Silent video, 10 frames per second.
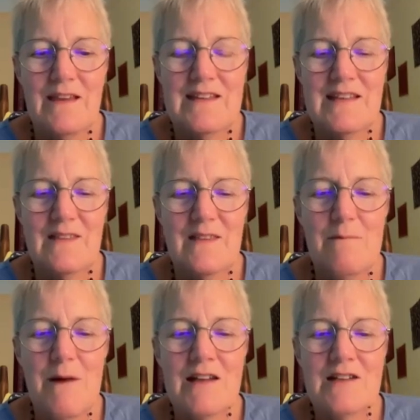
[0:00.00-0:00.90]
He said, the
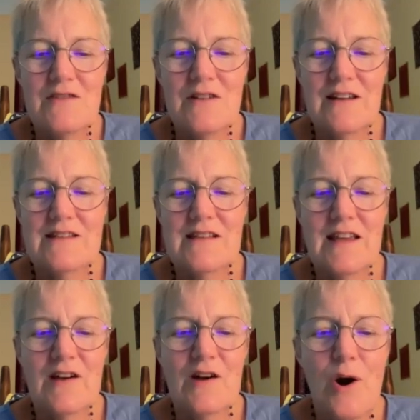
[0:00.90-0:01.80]
mantra is
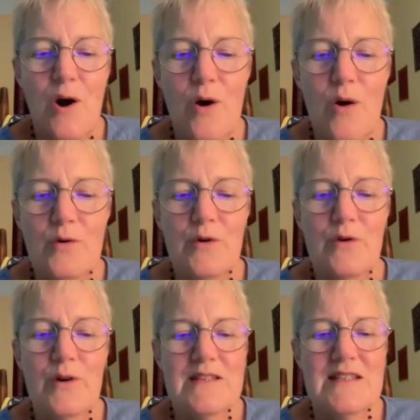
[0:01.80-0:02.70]
like a code
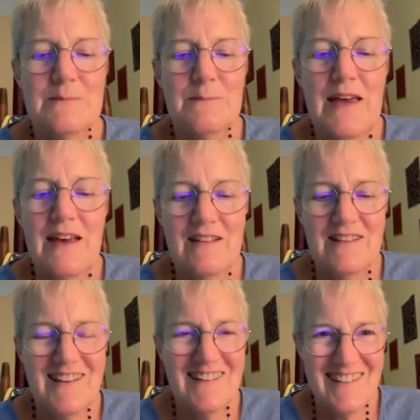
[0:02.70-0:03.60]
or a spell